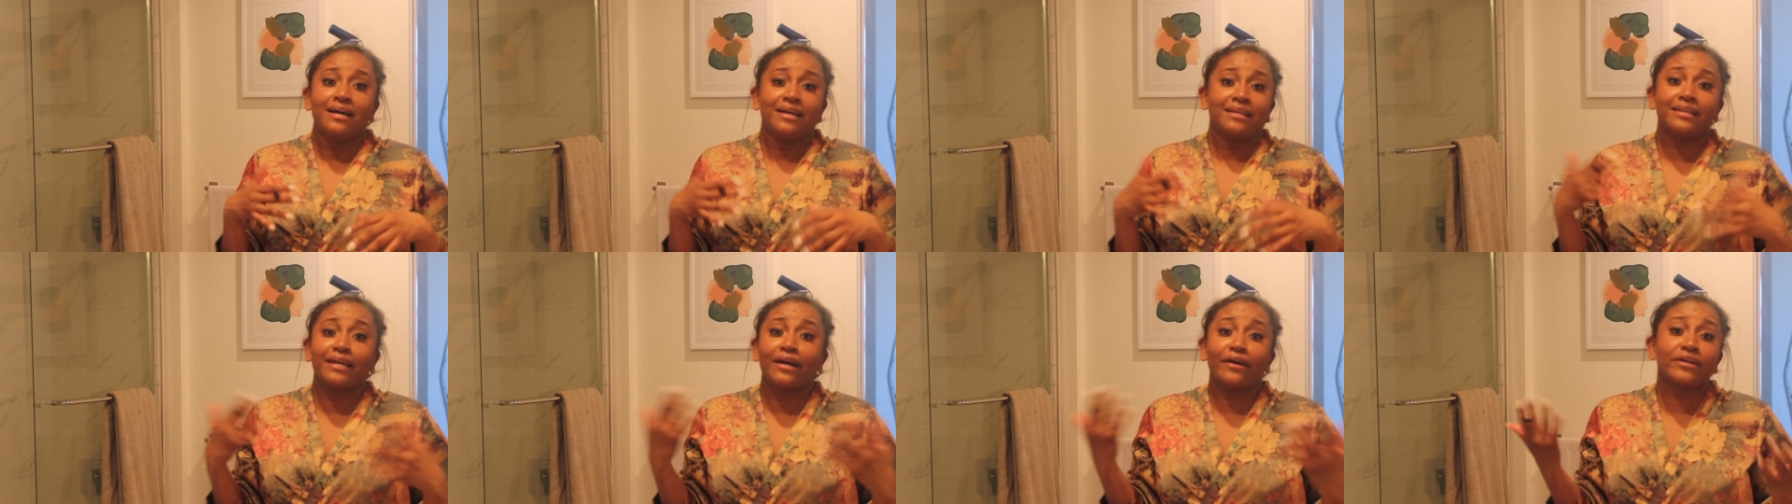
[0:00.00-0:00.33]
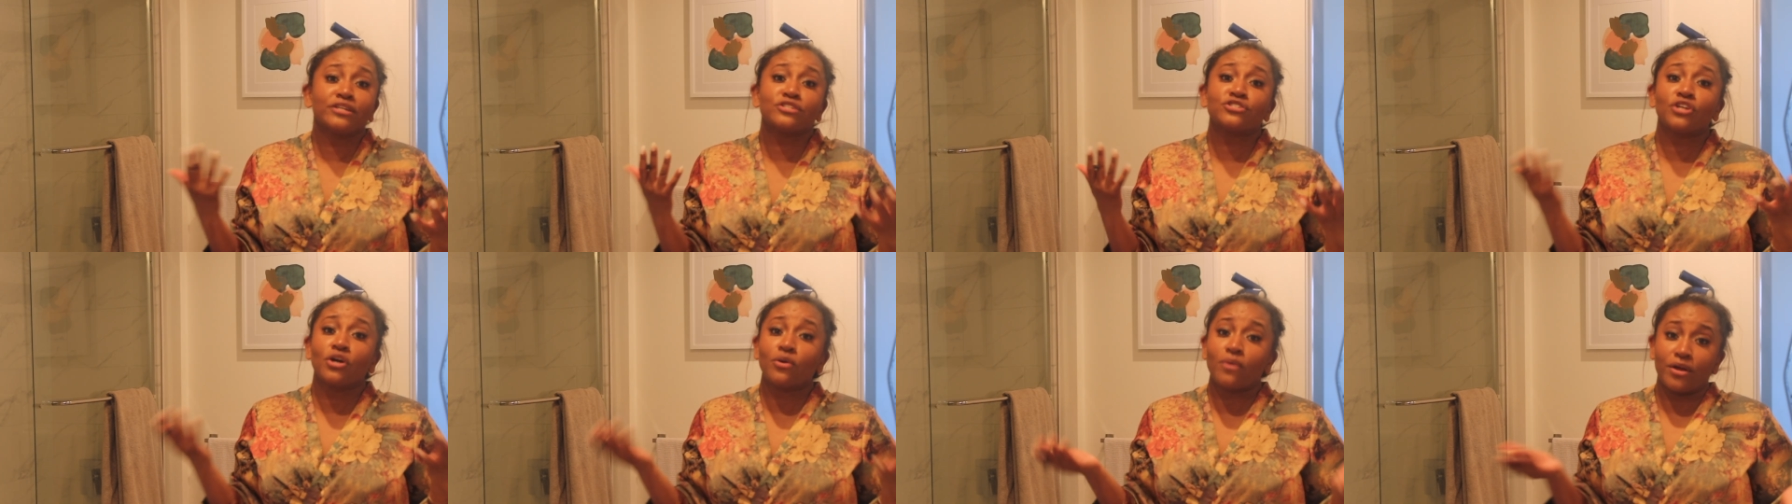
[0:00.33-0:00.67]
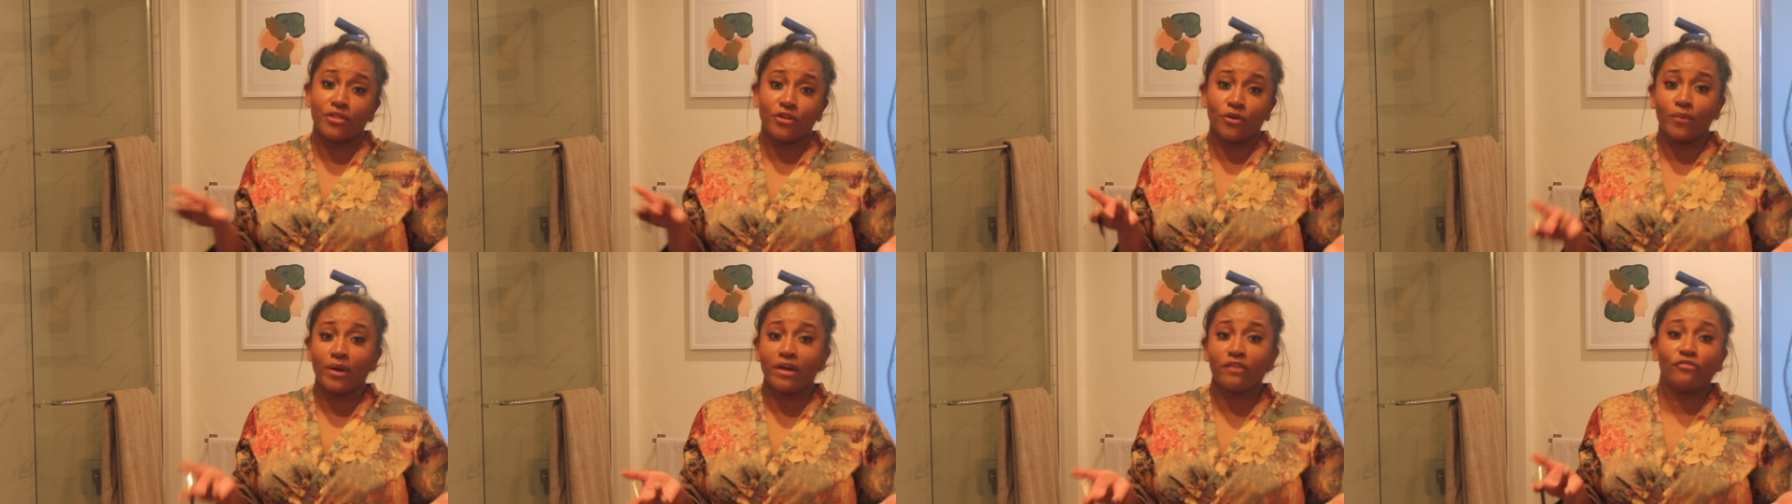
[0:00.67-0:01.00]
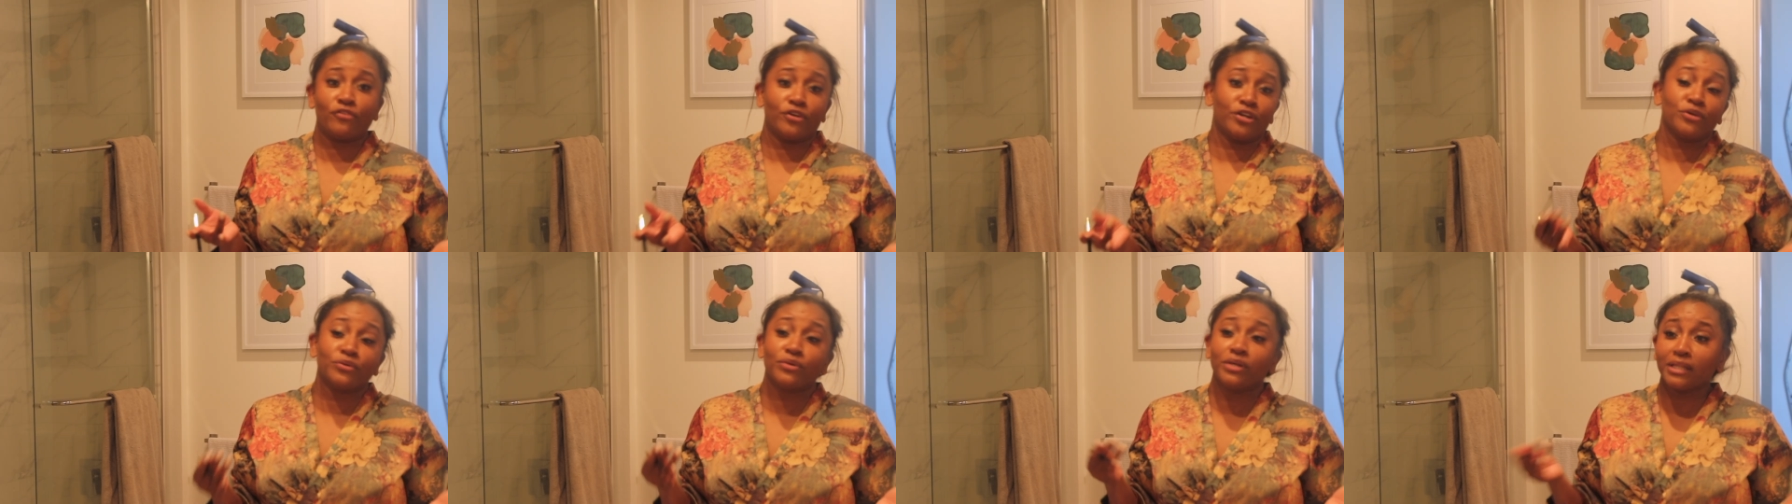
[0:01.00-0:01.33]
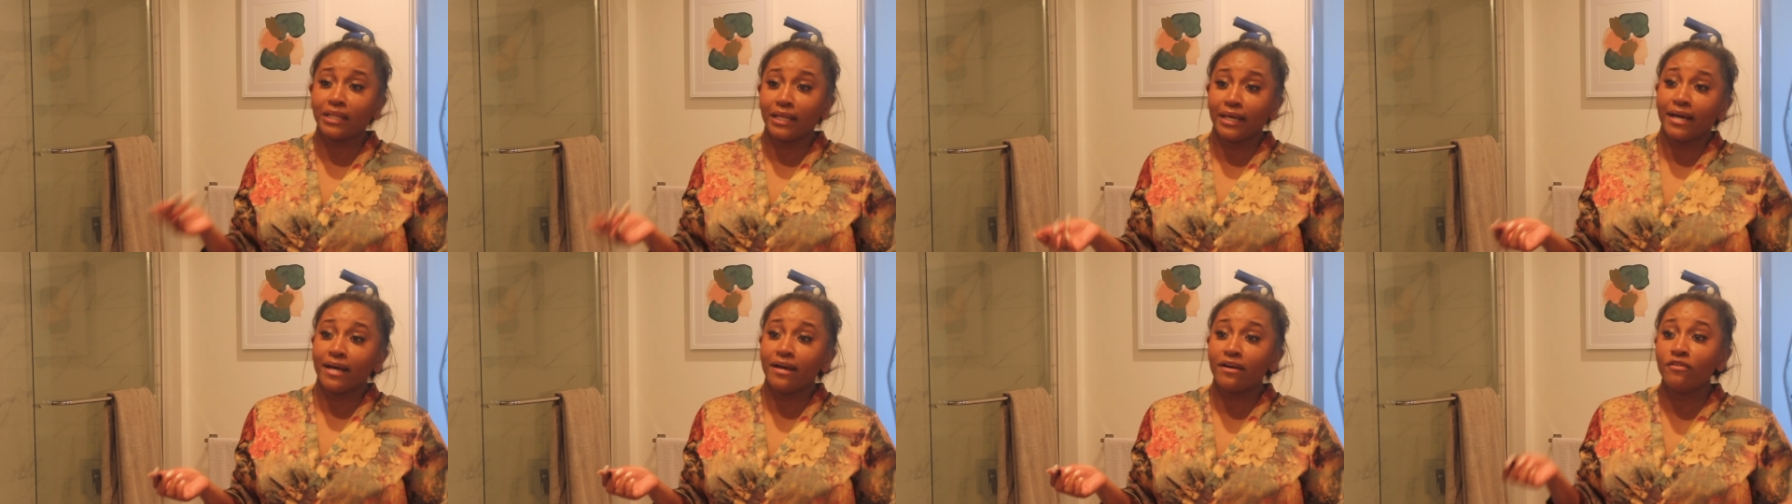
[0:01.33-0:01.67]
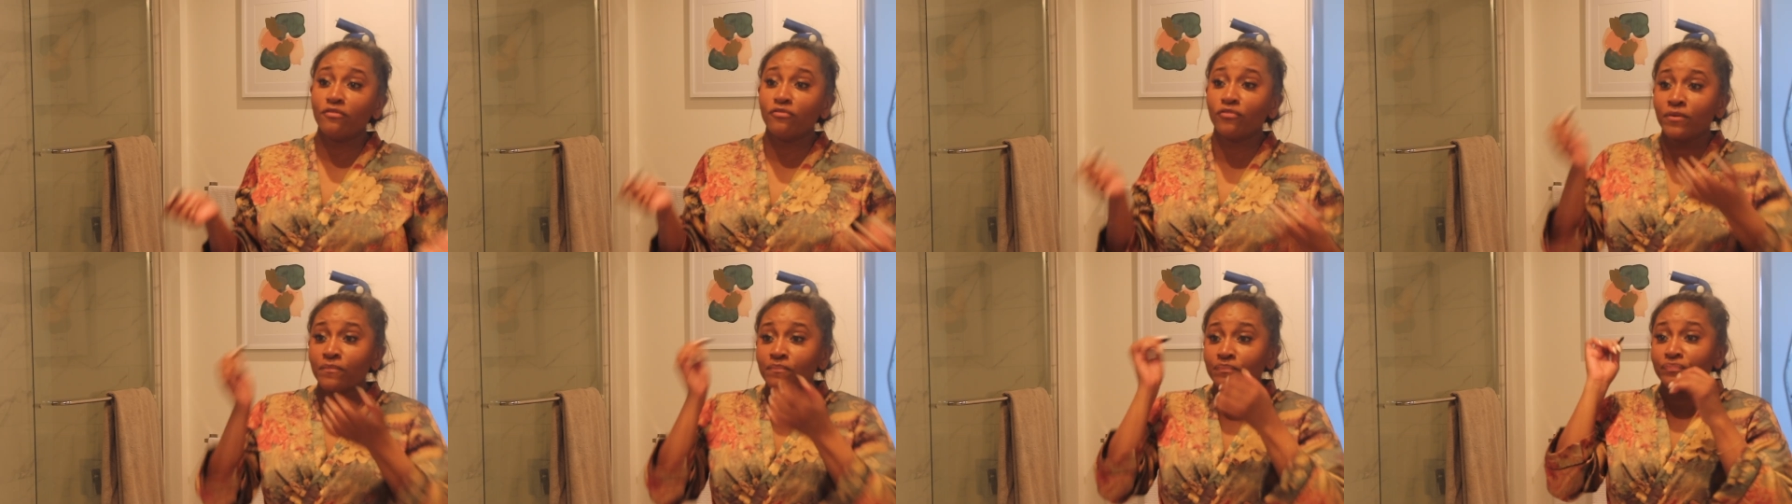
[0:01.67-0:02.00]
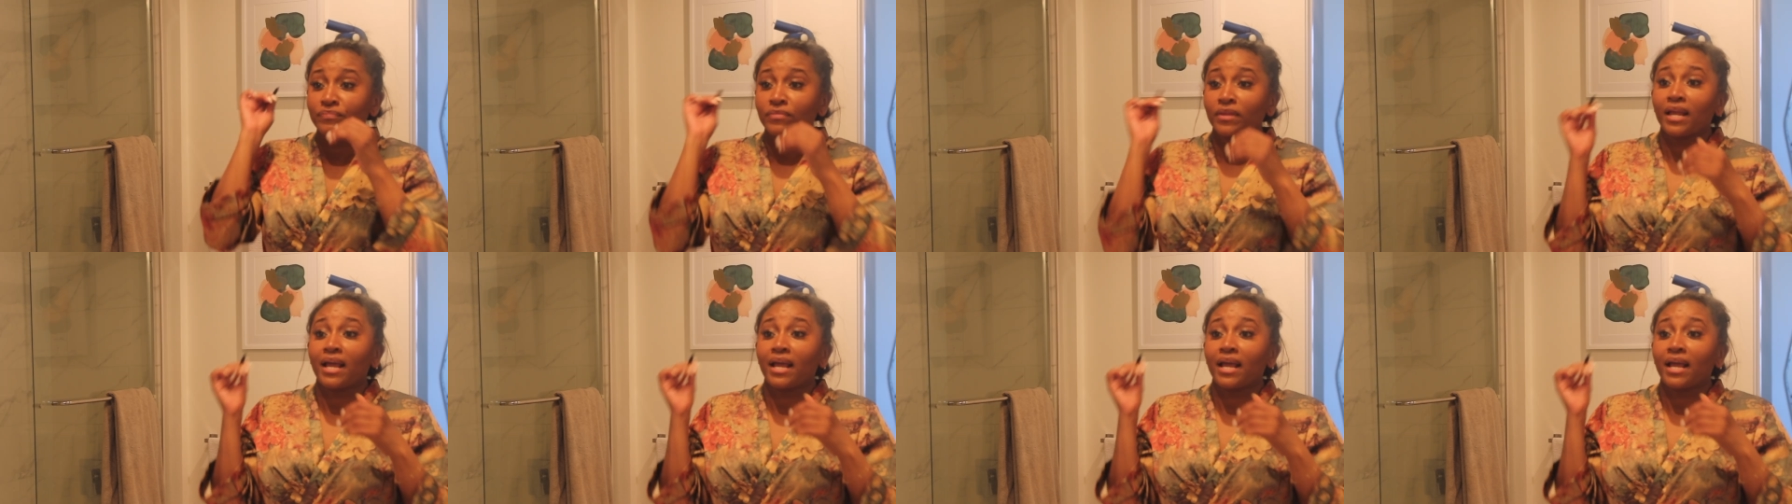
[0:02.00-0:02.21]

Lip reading: there is no other way for you to live.